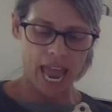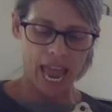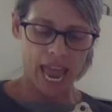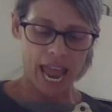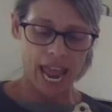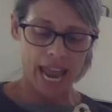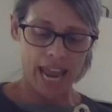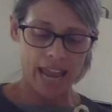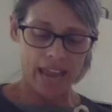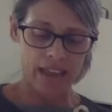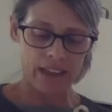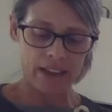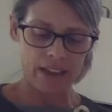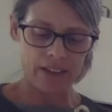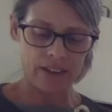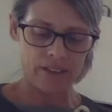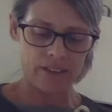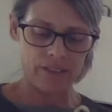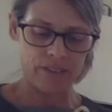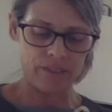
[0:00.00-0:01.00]
A,
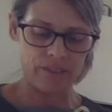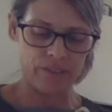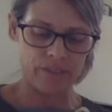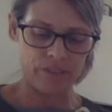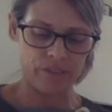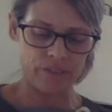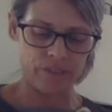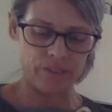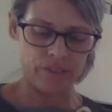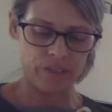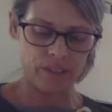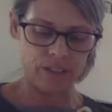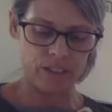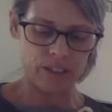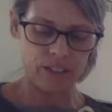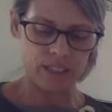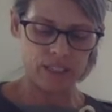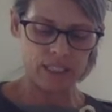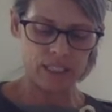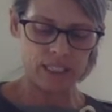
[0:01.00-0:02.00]
f,
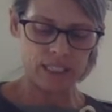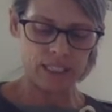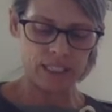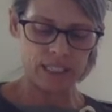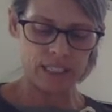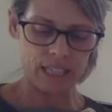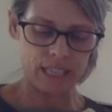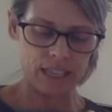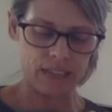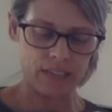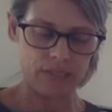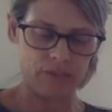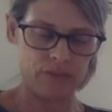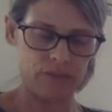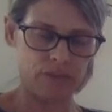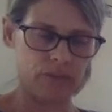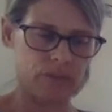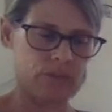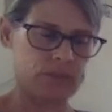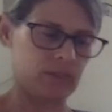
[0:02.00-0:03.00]

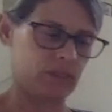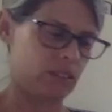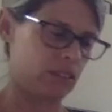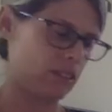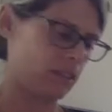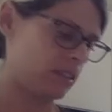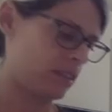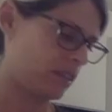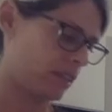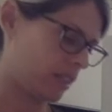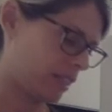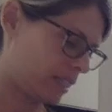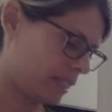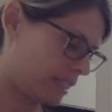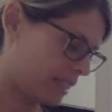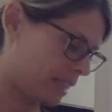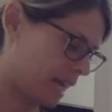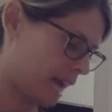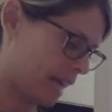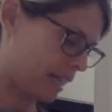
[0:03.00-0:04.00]
safe,
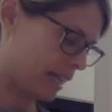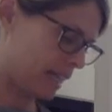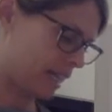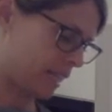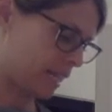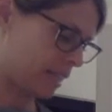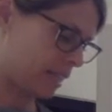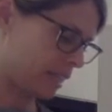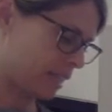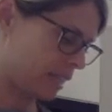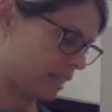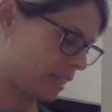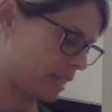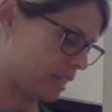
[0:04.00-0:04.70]
silently at the